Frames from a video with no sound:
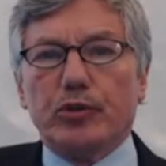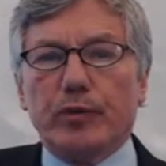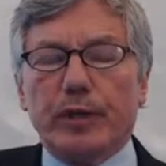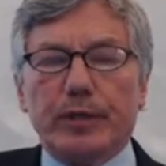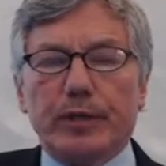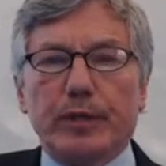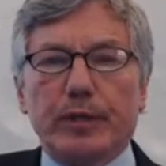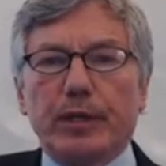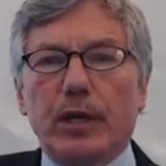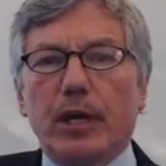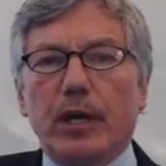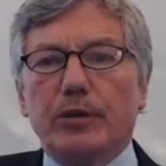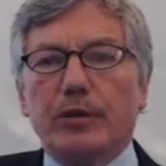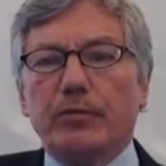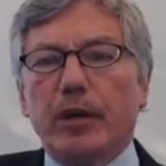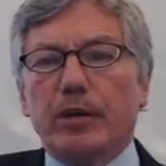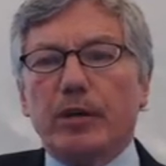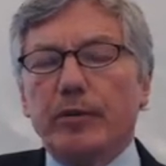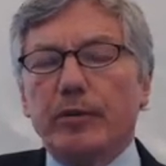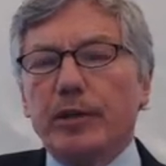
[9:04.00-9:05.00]
trusted
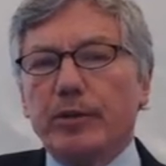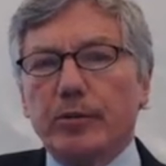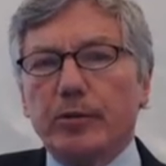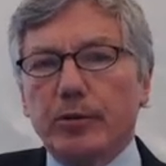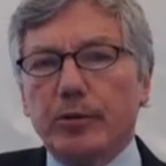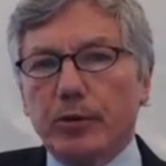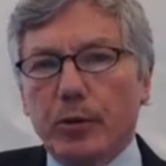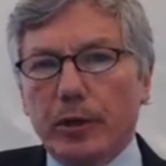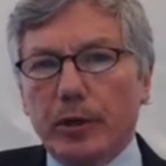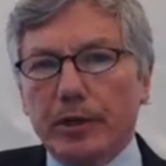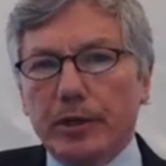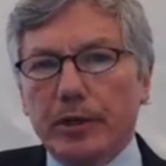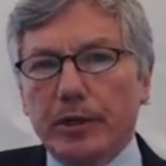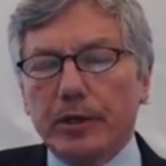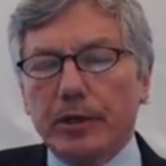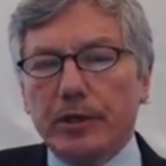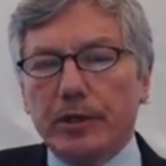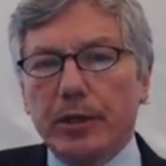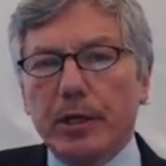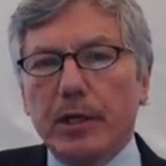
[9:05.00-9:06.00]
contract research
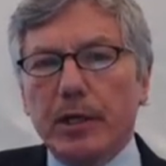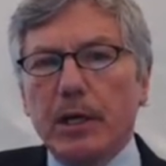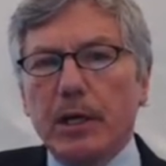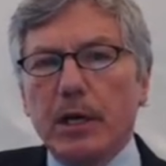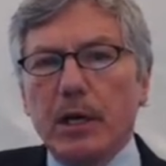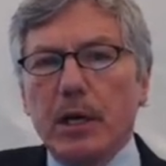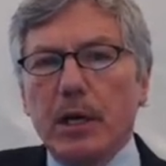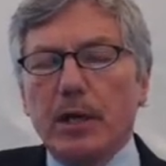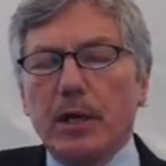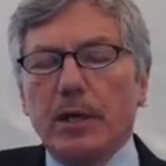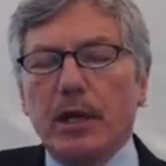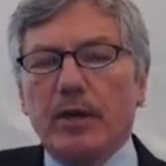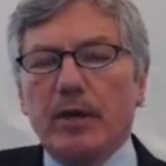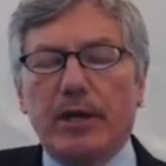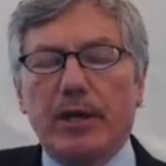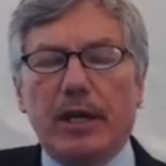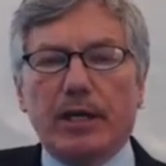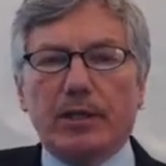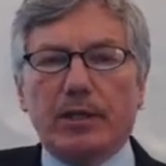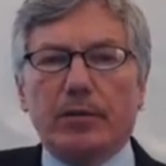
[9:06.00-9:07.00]
organization. They have
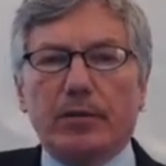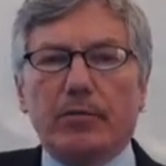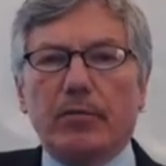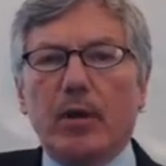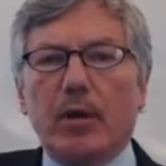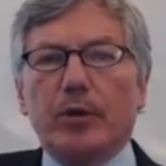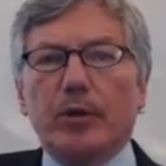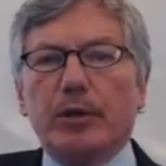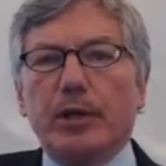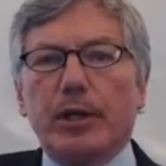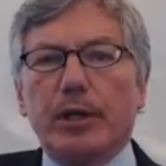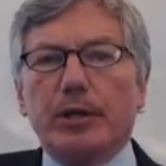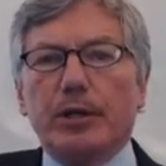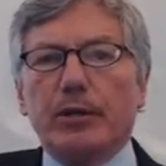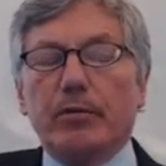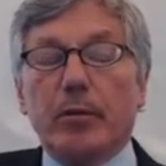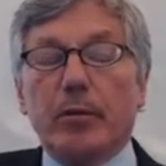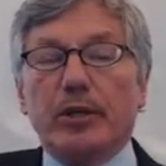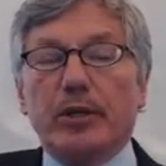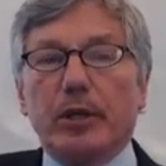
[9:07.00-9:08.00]
an excellent
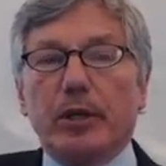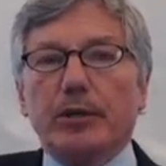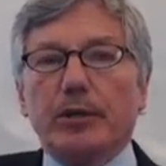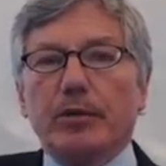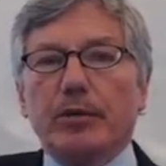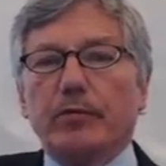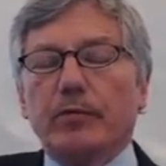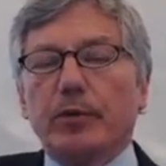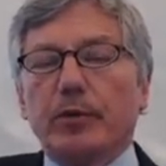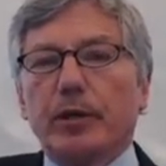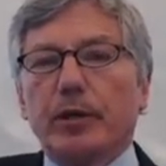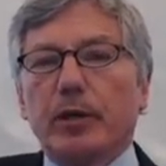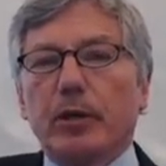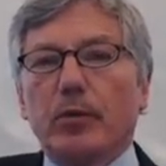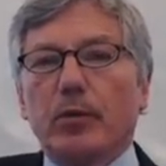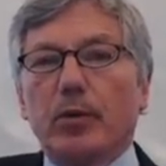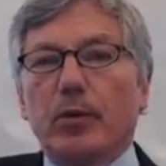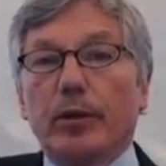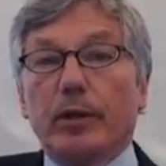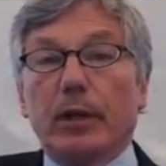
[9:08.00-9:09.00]
reputation for
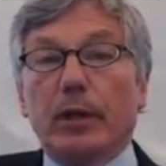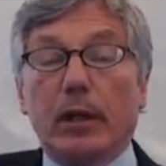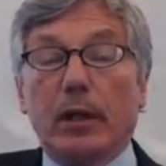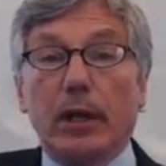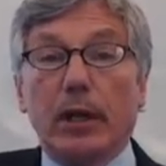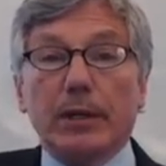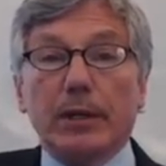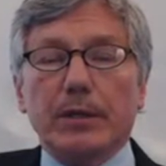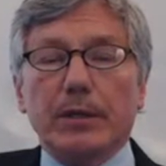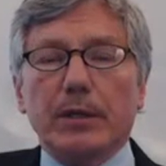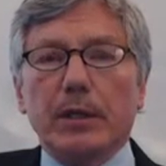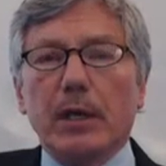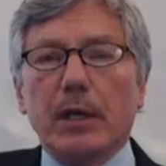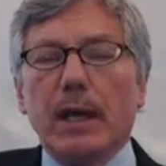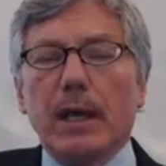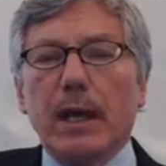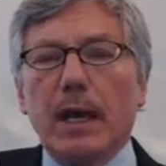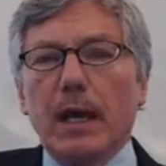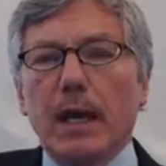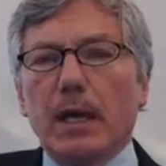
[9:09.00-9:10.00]
dealing with clients
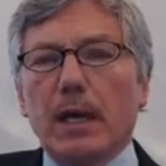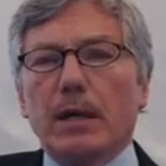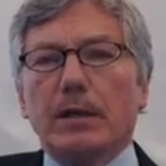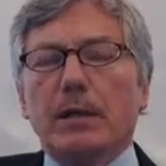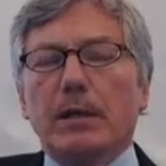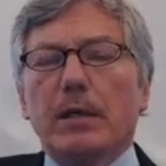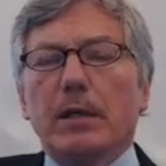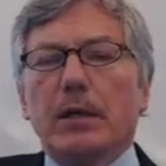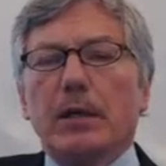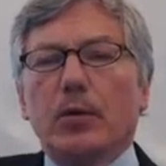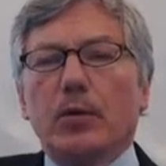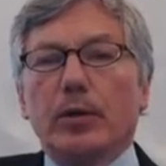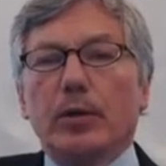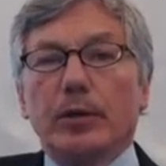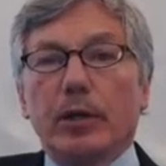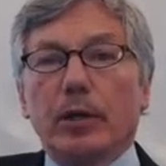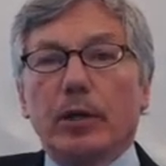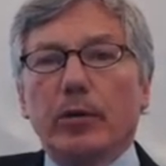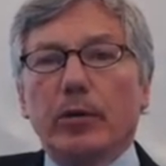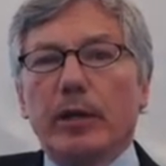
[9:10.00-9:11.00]
and with
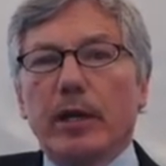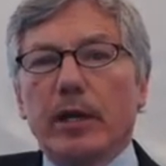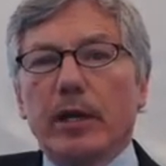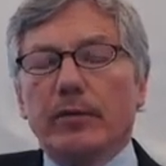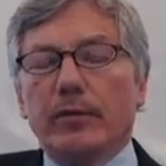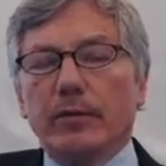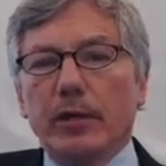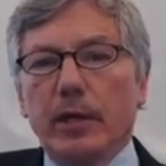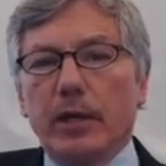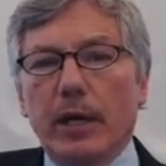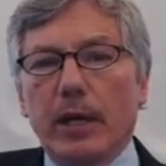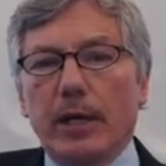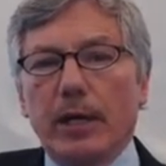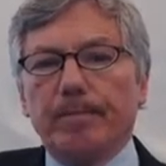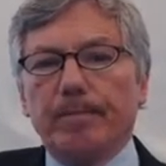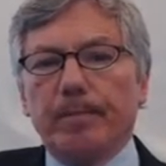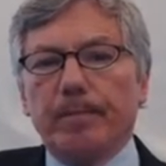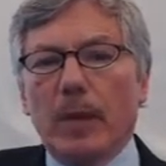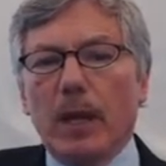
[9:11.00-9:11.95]
dealing with the FDA.